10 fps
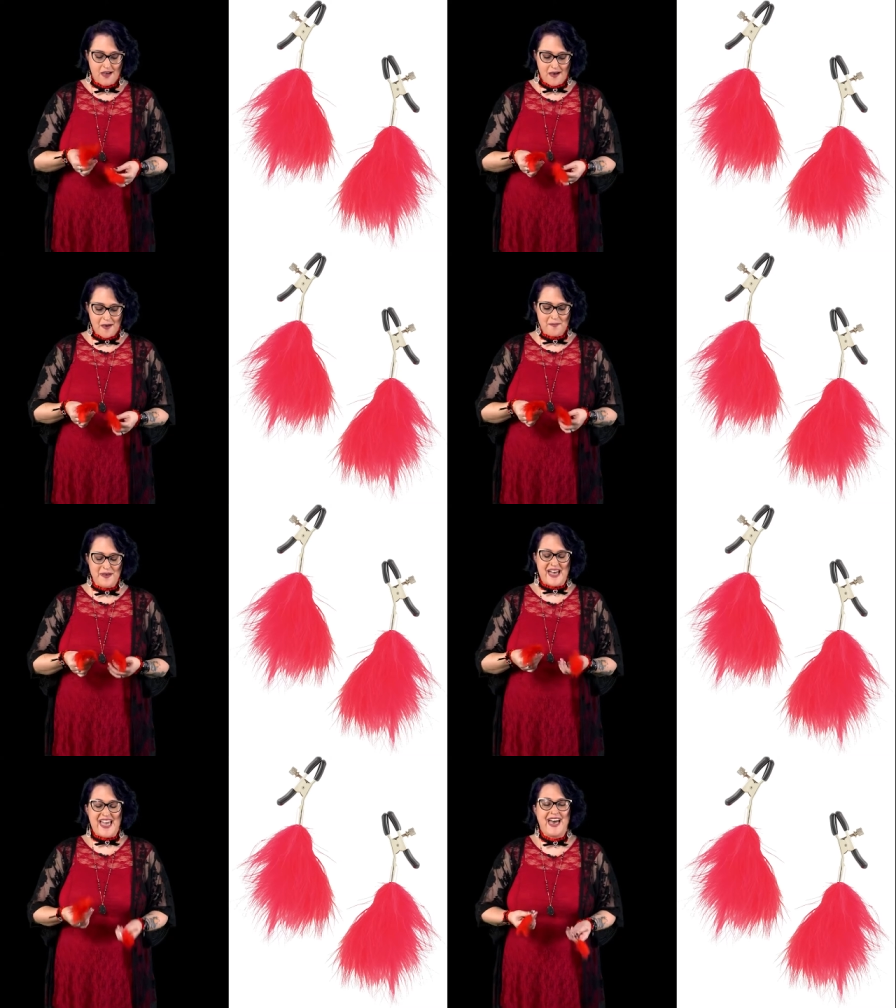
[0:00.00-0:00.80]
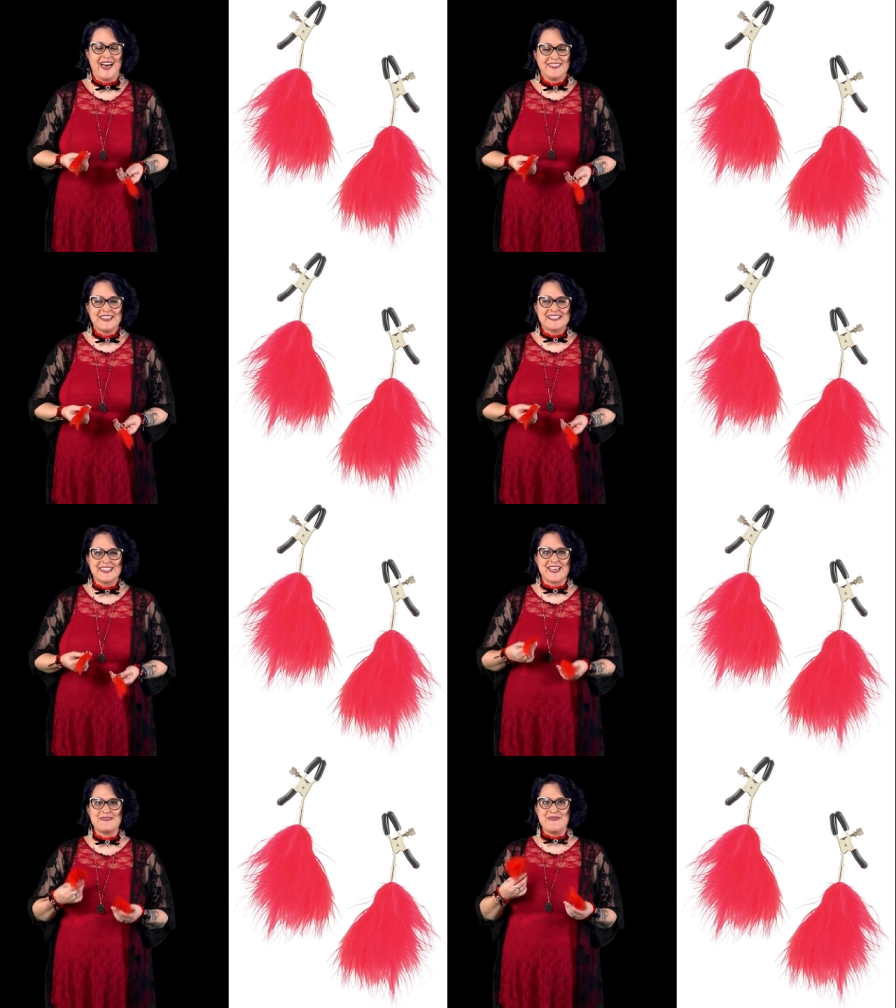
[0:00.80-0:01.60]
Um, I had this
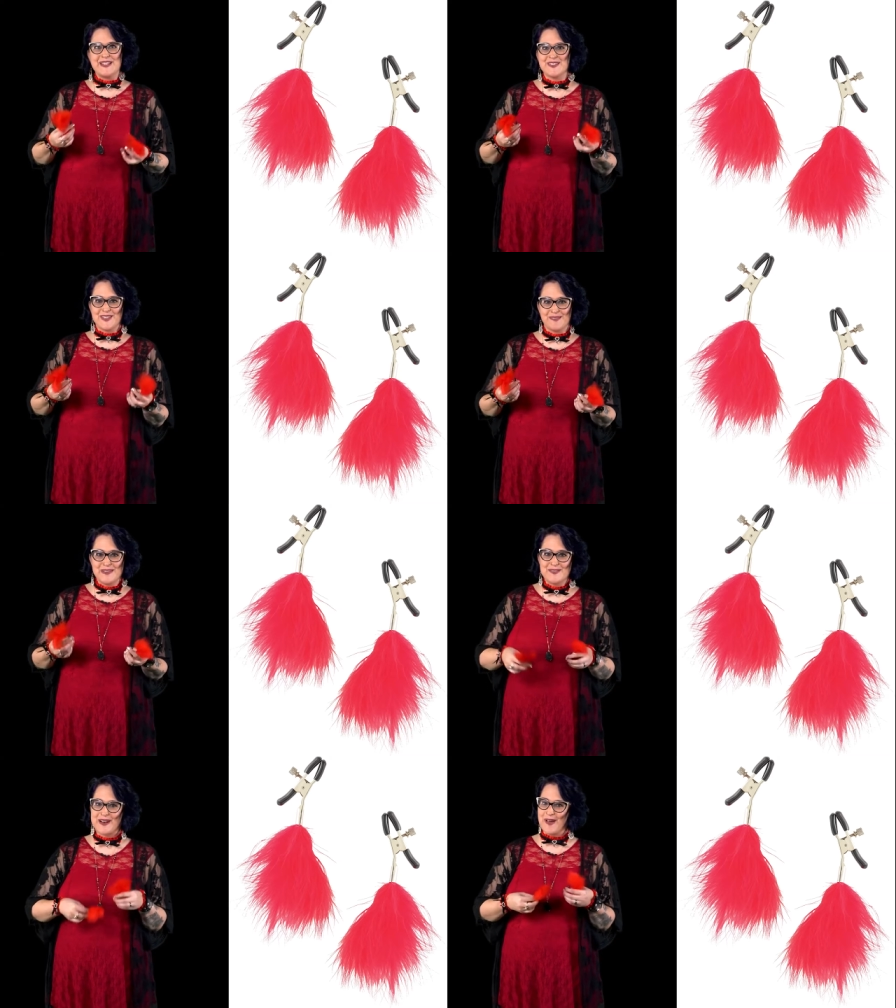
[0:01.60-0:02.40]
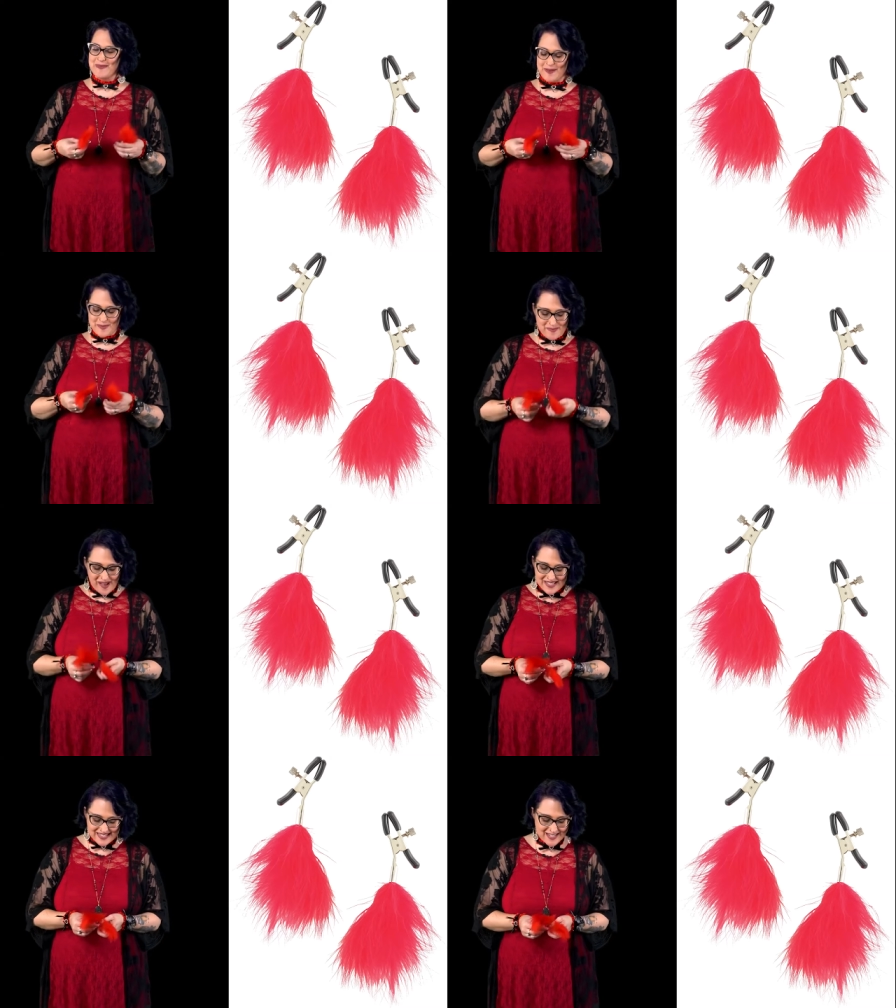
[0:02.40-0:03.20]
like mental image when I opened up the
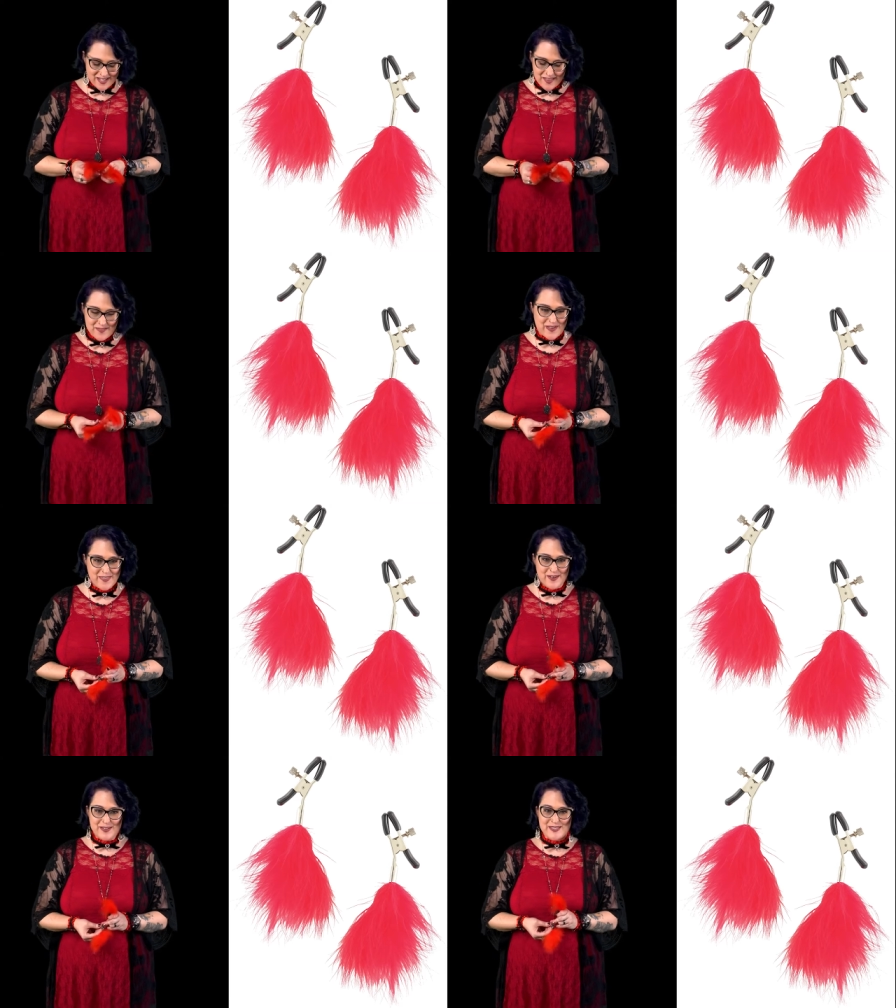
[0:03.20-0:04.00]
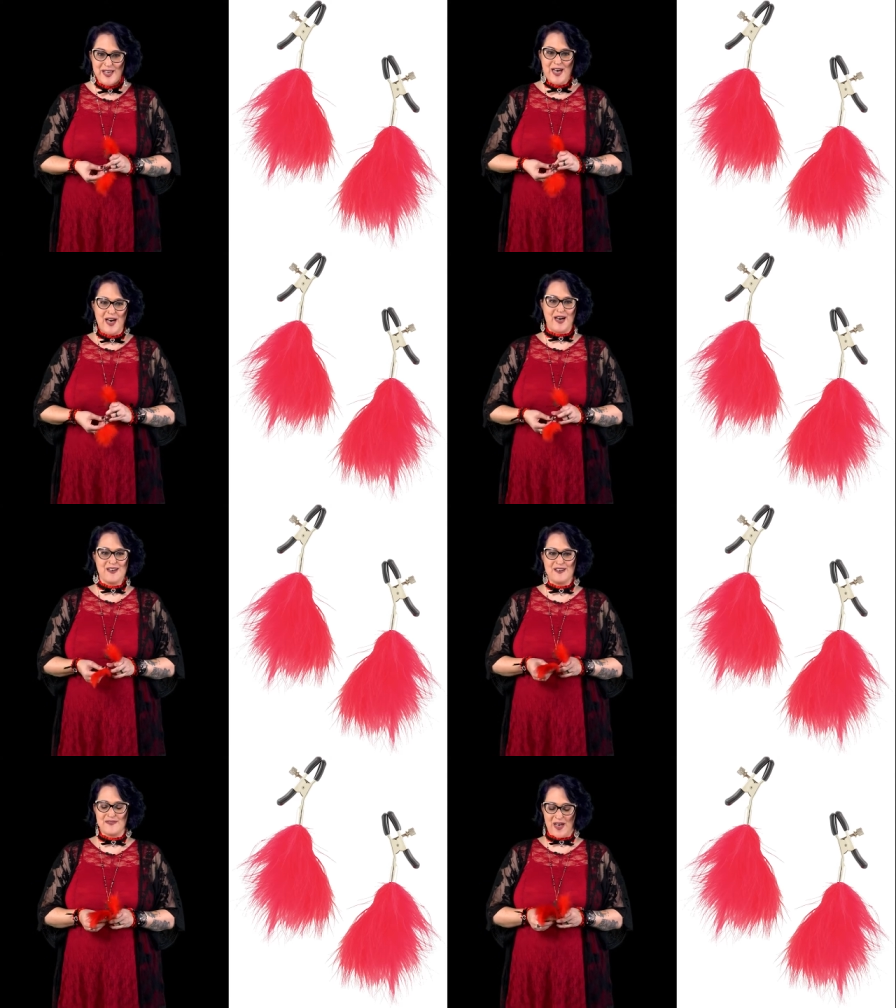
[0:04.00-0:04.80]
box and I saw the feathers
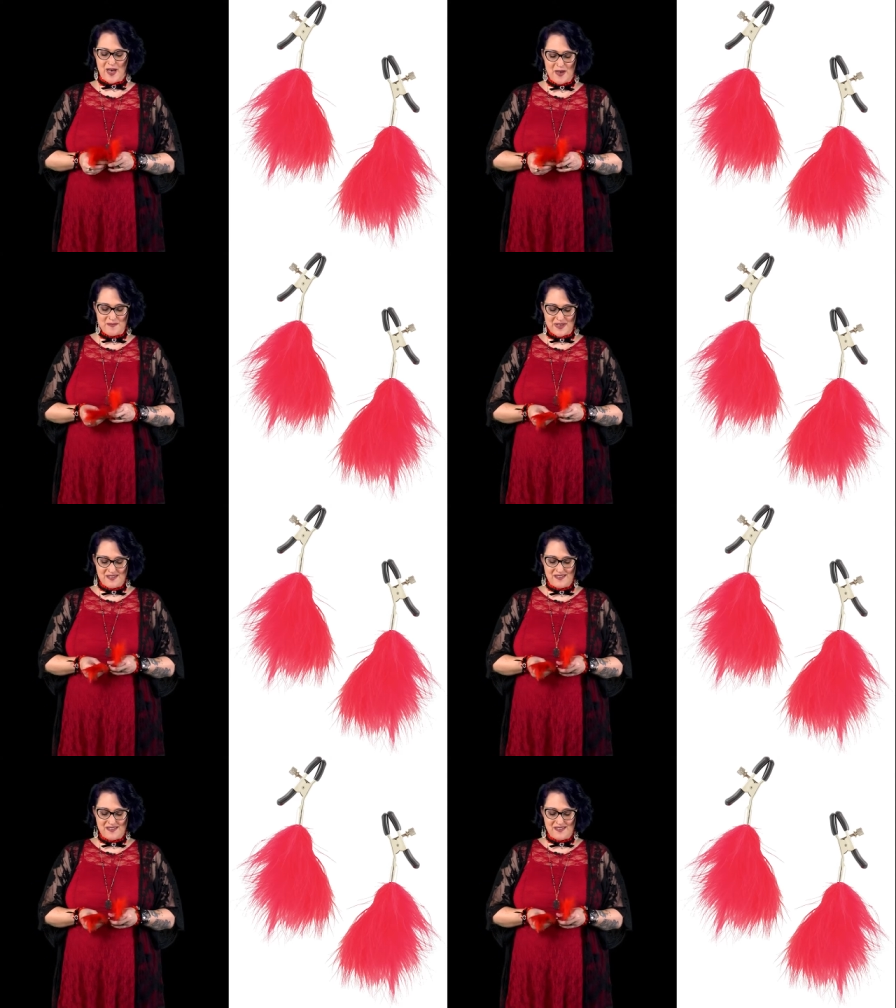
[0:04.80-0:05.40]
of um,